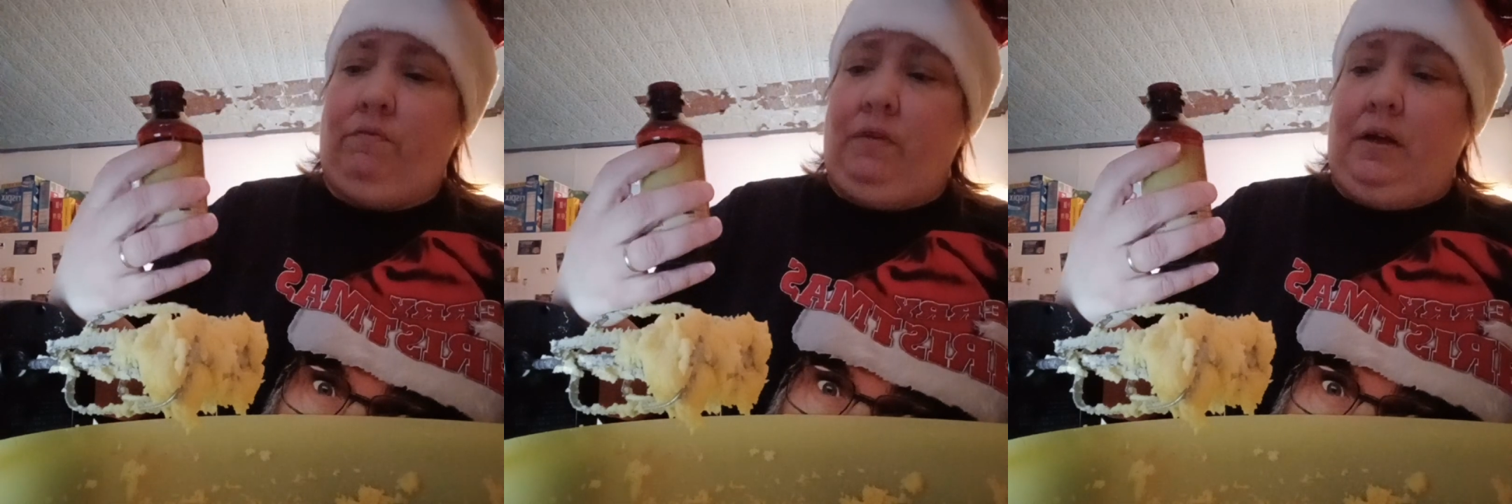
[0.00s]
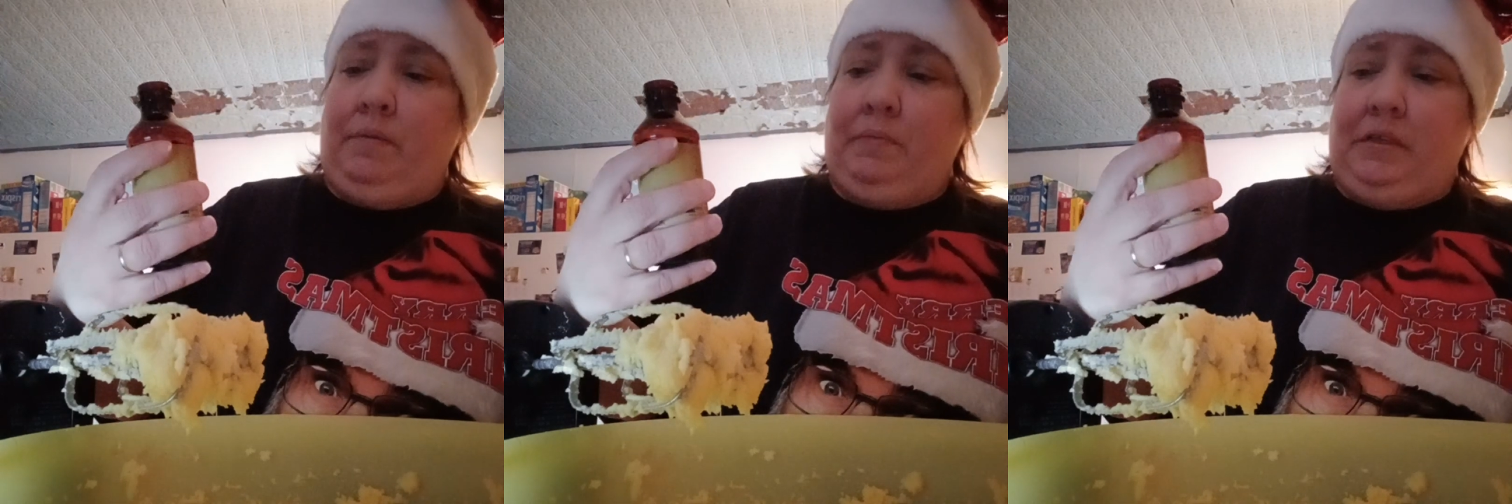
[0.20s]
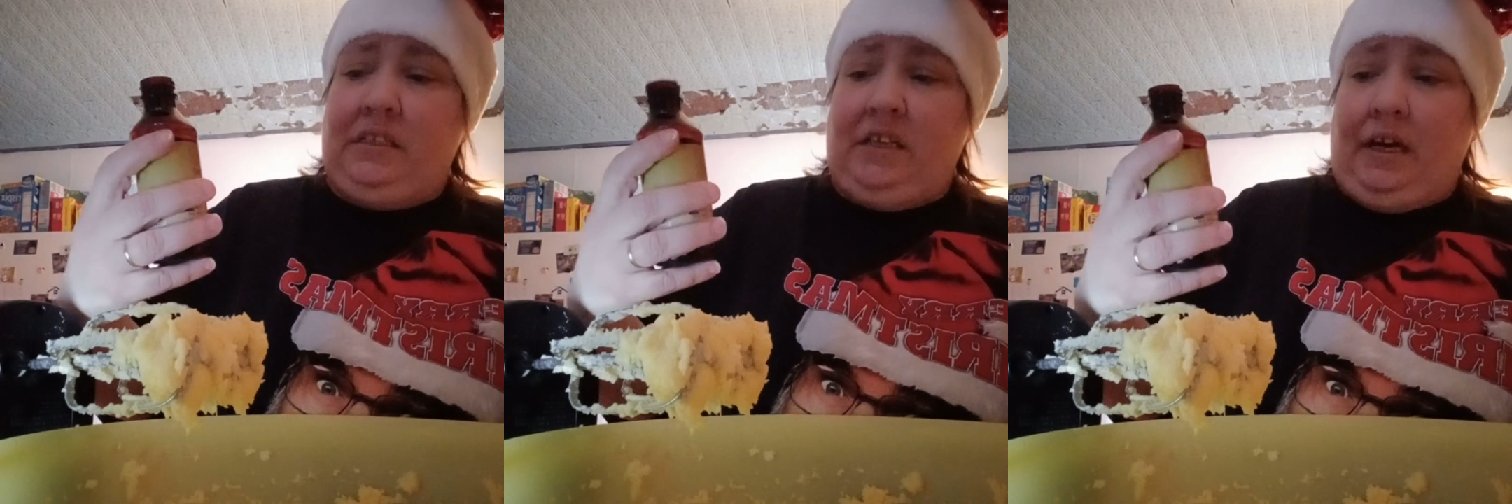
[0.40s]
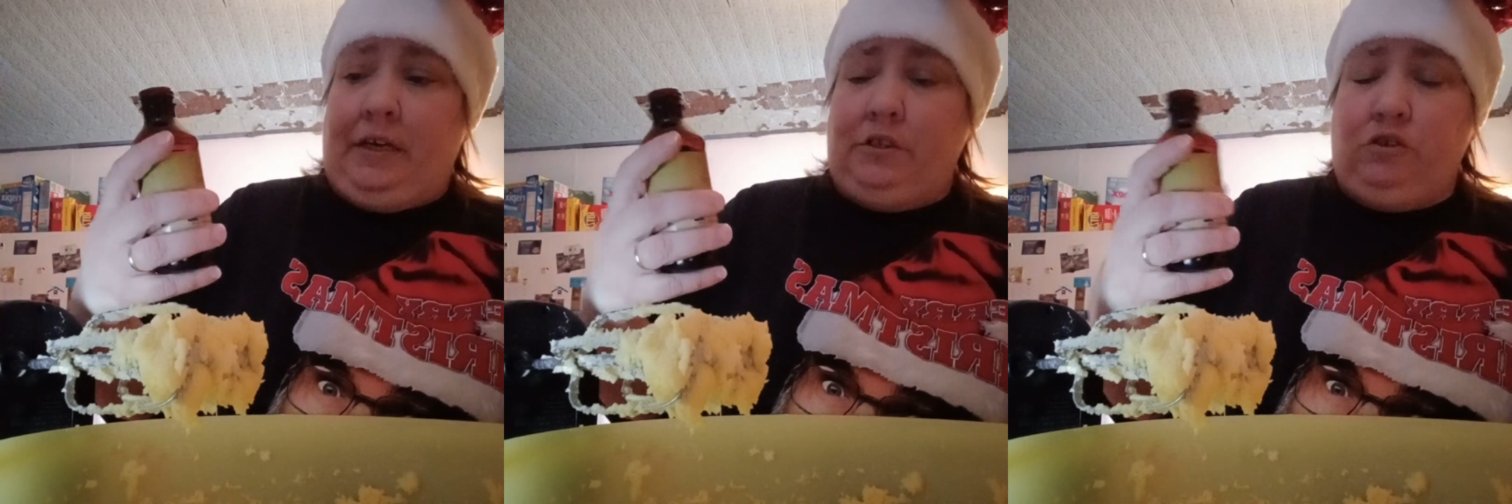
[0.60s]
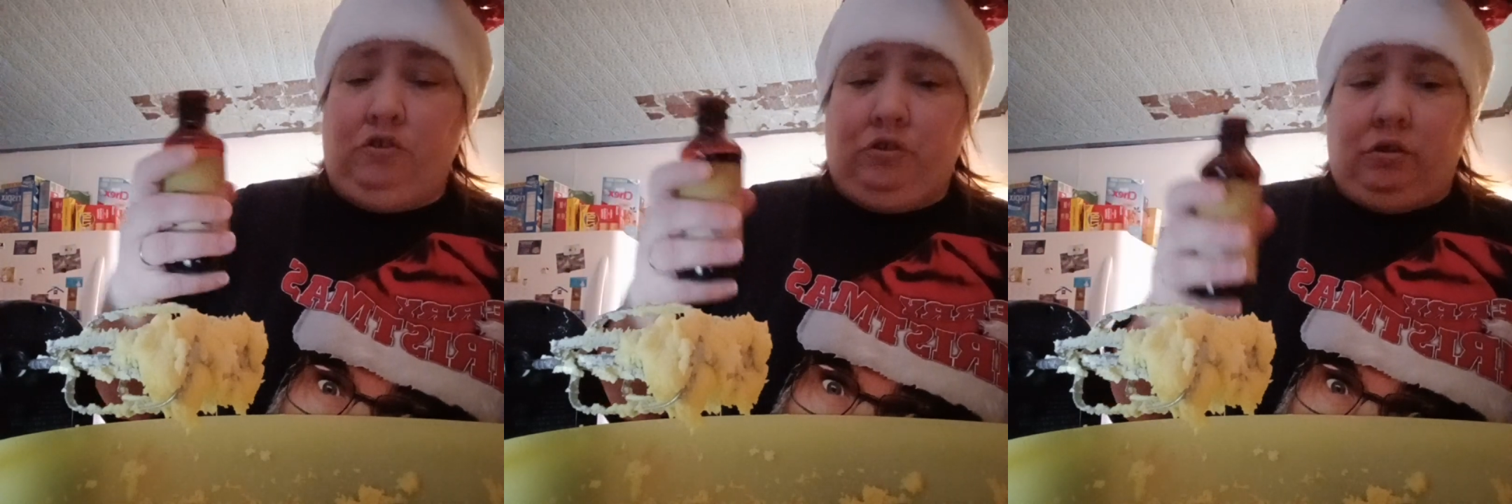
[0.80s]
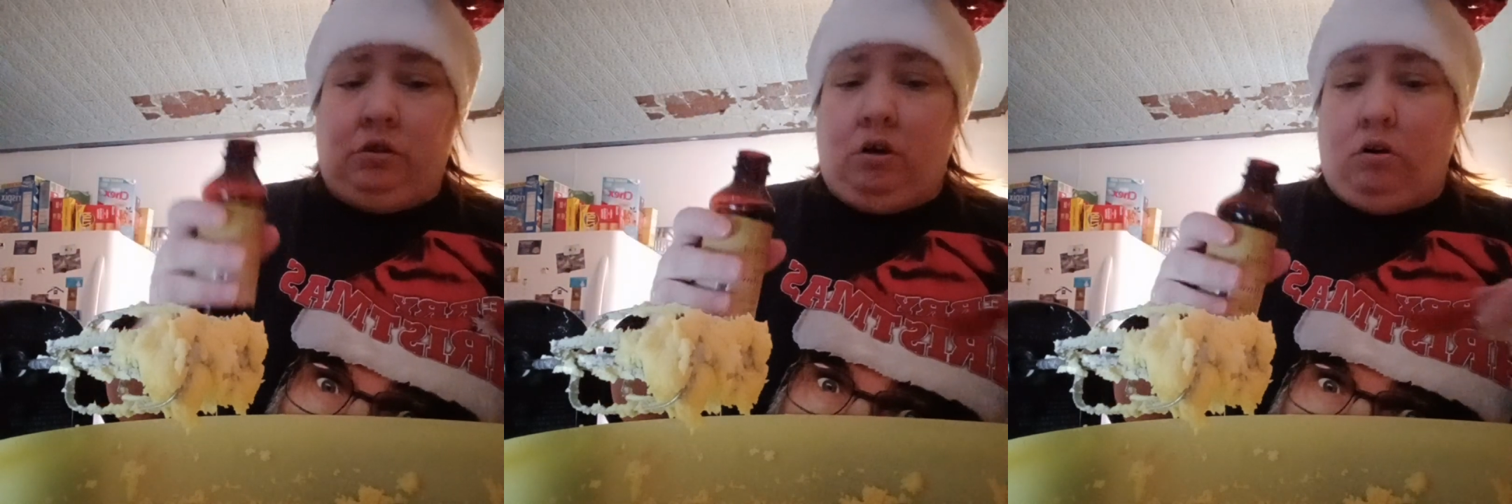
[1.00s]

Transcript: imitation